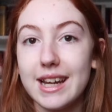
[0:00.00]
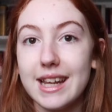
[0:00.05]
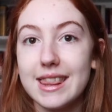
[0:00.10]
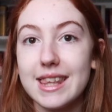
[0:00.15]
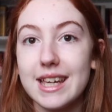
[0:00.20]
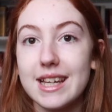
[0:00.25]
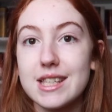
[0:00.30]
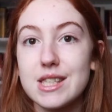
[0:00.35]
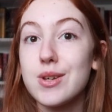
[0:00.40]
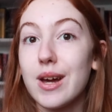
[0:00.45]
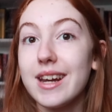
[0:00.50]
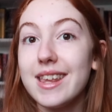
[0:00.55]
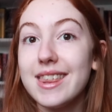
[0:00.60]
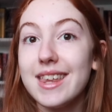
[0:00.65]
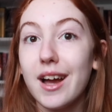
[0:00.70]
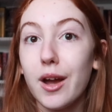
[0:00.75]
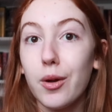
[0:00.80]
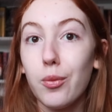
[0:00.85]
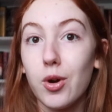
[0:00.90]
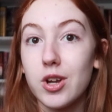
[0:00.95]
anything. So
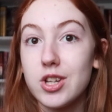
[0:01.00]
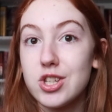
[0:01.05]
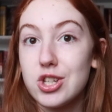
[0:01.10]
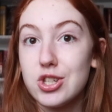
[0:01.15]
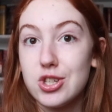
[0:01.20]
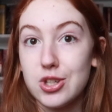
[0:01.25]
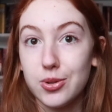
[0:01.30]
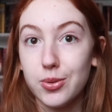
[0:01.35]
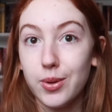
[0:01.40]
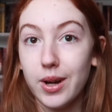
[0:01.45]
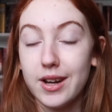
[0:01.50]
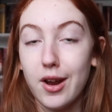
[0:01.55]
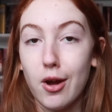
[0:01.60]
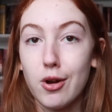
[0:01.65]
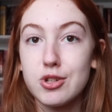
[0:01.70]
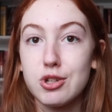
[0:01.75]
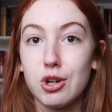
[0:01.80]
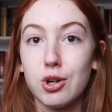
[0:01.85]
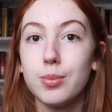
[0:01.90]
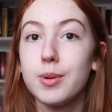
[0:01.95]
anything I want to do in
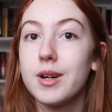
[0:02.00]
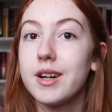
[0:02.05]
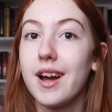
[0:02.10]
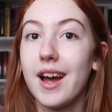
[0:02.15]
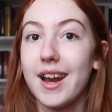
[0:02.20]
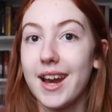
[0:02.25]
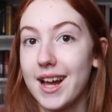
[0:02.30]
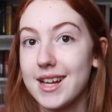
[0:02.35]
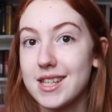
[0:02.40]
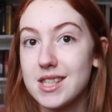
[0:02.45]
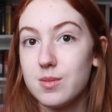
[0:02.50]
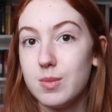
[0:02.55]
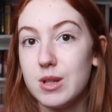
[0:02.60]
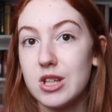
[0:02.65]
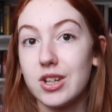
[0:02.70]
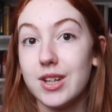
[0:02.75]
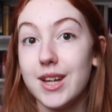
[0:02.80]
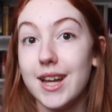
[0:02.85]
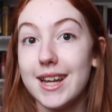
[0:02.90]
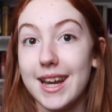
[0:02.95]
October kind of has to be
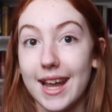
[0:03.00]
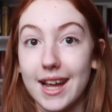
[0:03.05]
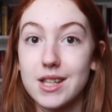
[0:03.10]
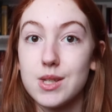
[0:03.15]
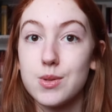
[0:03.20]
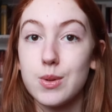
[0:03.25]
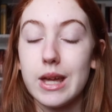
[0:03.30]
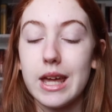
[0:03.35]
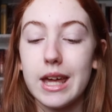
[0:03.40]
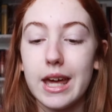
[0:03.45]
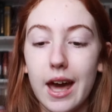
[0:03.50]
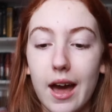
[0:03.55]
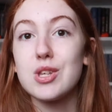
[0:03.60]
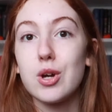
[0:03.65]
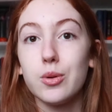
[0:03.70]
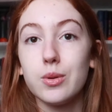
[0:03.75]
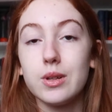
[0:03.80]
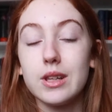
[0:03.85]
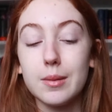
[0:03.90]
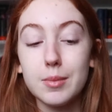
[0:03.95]
done next week.
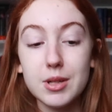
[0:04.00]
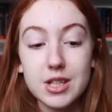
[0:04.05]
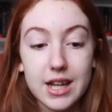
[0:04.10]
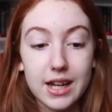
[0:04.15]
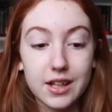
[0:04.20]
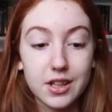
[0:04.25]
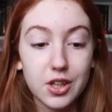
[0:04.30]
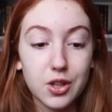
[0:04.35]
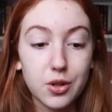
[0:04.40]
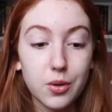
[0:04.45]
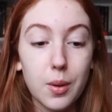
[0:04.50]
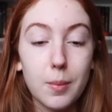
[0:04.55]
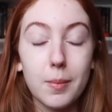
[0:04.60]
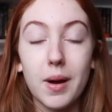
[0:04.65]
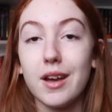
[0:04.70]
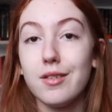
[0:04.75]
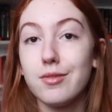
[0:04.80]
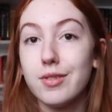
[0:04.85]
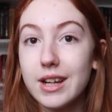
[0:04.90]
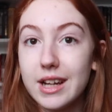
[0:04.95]
So let me tell you
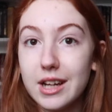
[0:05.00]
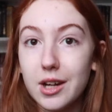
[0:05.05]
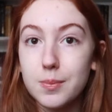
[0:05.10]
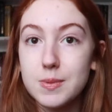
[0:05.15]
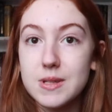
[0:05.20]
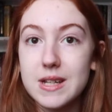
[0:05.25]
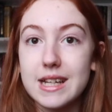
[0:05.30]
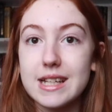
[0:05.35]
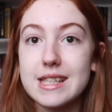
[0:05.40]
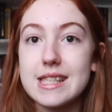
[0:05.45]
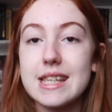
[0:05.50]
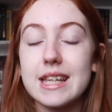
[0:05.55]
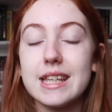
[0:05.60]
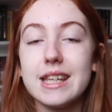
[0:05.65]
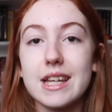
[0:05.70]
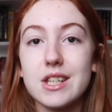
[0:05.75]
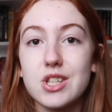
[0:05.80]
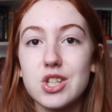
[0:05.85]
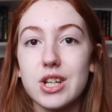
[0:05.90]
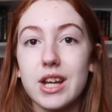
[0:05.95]
my reading updates.
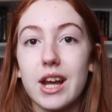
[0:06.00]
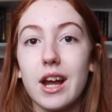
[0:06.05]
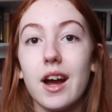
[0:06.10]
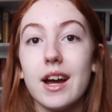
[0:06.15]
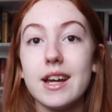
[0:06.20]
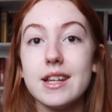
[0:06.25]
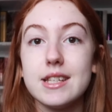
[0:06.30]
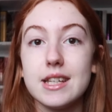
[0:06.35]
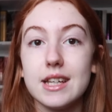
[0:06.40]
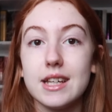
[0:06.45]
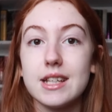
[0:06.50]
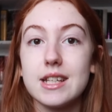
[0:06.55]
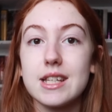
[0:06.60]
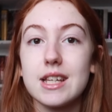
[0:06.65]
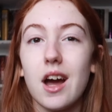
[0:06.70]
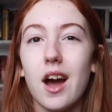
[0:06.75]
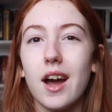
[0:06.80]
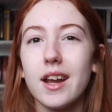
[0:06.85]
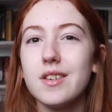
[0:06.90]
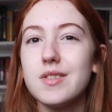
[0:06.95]
Yesterday I did
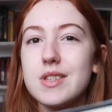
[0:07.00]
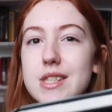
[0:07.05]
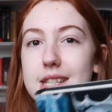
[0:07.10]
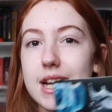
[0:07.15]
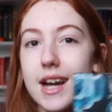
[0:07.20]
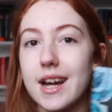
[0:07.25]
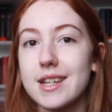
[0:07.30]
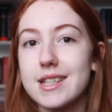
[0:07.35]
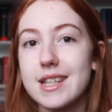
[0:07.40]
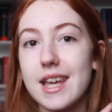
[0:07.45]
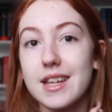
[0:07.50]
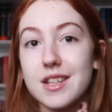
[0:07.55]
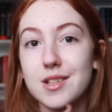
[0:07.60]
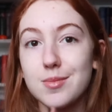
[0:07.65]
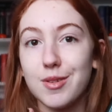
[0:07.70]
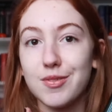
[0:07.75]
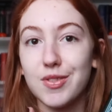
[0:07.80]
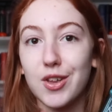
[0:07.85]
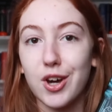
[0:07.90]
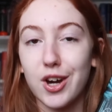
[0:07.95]
kind of start
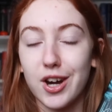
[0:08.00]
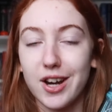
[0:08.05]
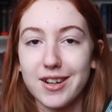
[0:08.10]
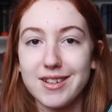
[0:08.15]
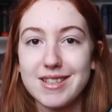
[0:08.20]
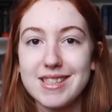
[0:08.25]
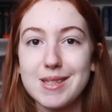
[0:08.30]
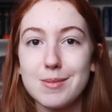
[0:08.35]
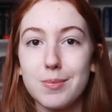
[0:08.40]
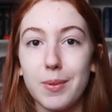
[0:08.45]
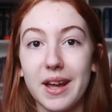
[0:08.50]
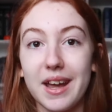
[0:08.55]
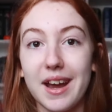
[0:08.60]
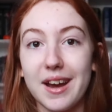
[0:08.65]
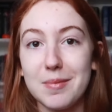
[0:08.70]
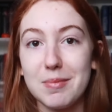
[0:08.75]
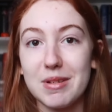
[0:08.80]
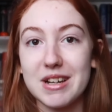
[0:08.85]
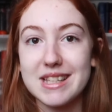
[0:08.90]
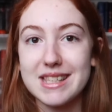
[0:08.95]
Kingdom of the Cursed by
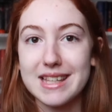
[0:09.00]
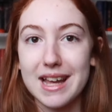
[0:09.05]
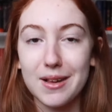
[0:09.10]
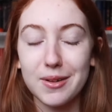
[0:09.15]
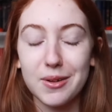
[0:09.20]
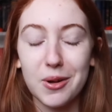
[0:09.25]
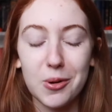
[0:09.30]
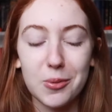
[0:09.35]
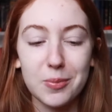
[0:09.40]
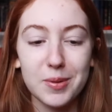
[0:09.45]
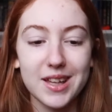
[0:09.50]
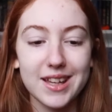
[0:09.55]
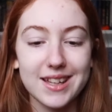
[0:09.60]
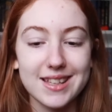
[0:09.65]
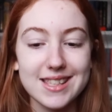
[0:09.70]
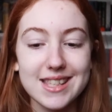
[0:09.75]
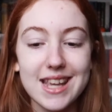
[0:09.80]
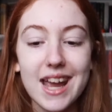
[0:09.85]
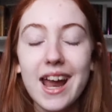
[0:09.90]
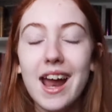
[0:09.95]
Carrie Maniscalco
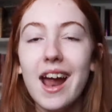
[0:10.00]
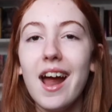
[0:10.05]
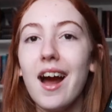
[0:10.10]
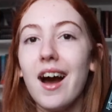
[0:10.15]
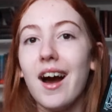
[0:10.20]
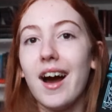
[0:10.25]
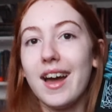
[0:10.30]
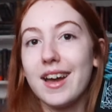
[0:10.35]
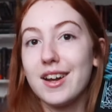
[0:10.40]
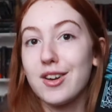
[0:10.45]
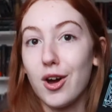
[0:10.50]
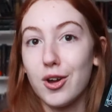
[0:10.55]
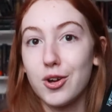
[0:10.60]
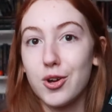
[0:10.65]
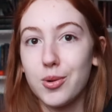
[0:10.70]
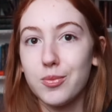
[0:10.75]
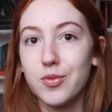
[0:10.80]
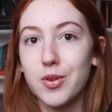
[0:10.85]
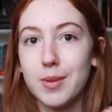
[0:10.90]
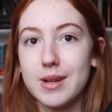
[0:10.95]
because I had gotten
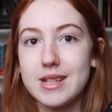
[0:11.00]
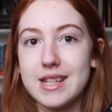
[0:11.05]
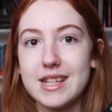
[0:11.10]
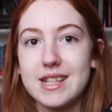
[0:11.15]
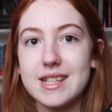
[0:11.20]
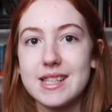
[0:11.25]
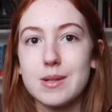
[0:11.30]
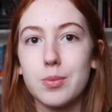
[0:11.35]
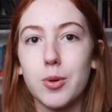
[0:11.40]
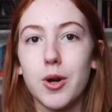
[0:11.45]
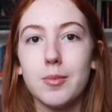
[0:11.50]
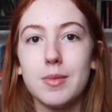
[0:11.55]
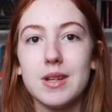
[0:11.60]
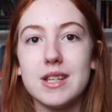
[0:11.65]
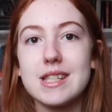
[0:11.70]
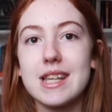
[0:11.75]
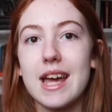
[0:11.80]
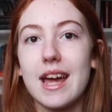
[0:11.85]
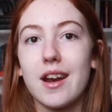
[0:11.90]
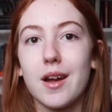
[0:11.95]
home from my dentist
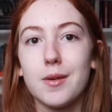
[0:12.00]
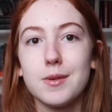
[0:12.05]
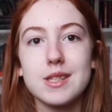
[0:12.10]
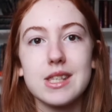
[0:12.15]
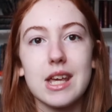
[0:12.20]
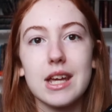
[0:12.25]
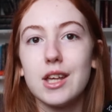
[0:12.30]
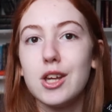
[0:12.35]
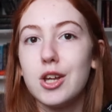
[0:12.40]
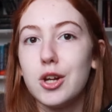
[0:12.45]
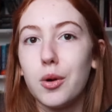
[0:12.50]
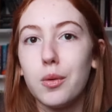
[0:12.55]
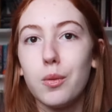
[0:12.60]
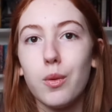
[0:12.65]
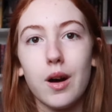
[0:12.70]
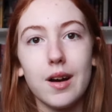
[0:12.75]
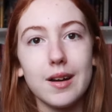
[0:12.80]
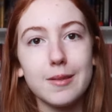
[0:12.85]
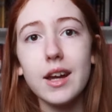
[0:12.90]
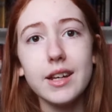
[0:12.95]
appointment and I was like, you know
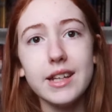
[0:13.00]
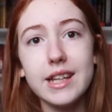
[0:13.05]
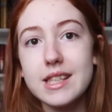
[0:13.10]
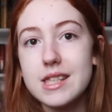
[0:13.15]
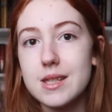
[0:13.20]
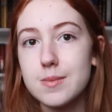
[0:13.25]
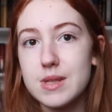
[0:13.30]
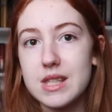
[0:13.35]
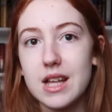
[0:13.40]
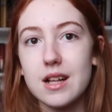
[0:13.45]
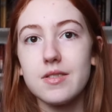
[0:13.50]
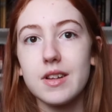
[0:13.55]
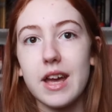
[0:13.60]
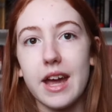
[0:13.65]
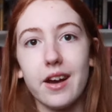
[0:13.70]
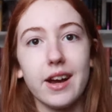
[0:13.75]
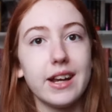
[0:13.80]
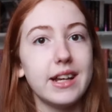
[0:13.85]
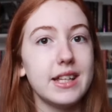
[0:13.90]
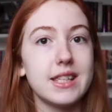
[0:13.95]
what, I need some
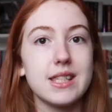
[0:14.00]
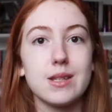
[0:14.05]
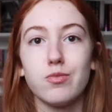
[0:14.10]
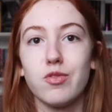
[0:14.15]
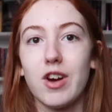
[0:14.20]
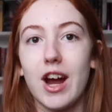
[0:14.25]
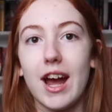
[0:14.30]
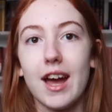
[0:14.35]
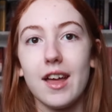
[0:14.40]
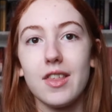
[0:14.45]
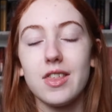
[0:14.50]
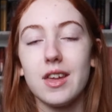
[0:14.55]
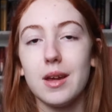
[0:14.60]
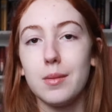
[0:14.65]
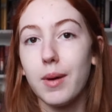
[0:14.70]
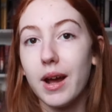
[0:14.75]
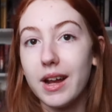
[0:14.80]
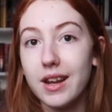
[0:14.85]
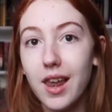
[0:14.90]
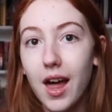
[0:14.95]
self-care, I need some wrath
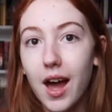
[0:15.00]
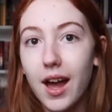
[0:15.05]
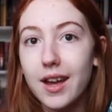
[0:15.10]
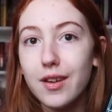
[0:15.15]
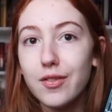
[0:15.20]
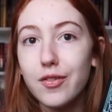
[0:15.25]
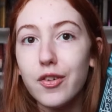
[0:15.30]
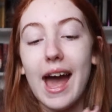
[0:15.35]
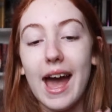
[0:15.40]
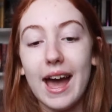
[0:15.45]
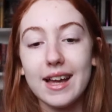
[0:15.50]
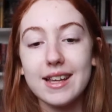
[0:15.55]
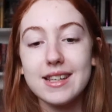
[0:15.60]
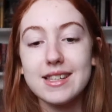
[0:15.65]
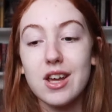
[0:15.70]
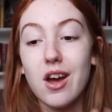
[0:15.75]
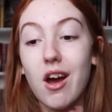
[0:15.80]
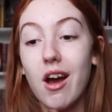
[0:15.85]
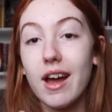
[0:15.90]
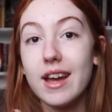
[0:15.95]
in my life.
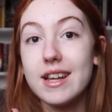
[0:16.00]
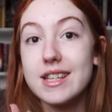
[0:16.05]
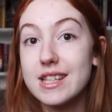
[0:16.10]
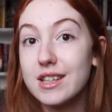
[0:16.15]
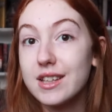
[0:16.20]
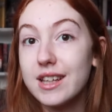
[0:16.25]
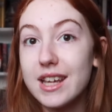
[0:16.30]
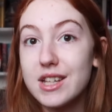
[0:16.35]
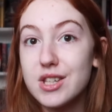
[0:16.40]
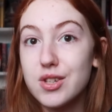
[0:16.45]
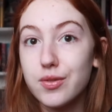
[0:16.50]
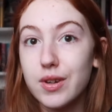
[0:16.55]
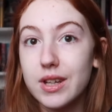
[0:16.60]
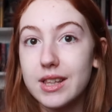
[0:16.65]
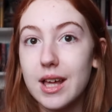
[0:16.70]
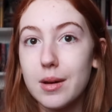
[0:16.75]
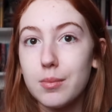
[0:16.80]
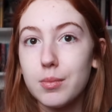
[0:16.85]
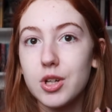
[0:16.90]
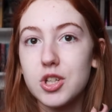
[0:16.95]
And I didn't get to read
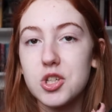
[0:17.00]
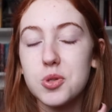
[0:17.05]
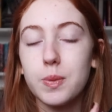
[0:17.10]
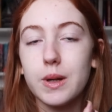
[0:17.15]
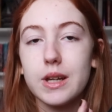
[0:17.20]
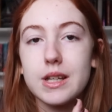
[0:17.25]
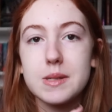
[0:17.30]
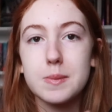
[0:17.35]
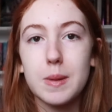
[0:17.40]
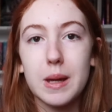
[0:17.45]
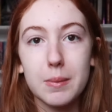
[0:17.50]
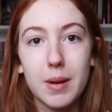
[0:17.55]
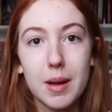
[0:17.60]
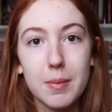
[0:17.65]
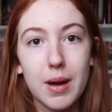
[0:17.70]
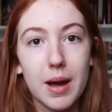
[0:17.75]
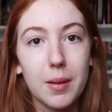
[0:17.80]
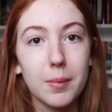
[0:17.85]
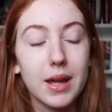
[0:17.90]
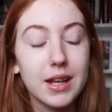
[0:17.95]
that much because me and my
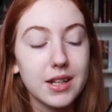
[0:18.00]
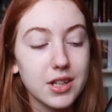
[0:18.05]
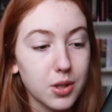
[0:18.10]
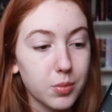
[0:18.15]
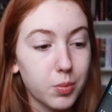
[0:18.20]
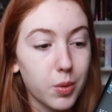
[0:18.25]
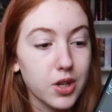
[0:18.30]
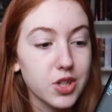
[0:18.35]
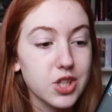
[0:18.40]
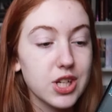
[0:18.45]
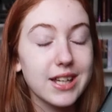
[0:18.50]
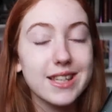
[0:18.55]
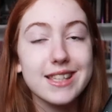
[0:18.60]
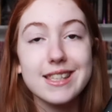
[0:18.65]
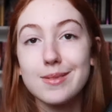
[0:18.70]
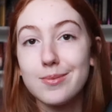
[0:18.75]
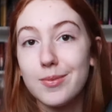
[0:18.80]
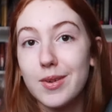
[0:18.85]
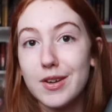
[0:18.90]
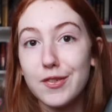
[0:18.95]
mom ended up watching
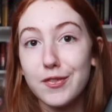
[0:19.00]
some